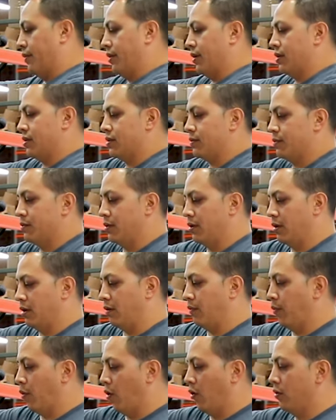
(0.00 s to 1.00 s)
these
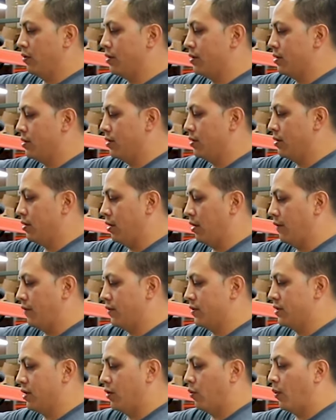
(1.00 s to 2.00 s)
little bolts.
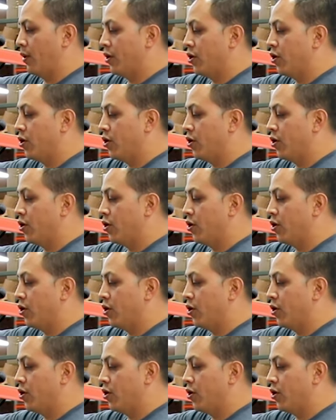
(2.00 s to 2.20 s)
Obviously, when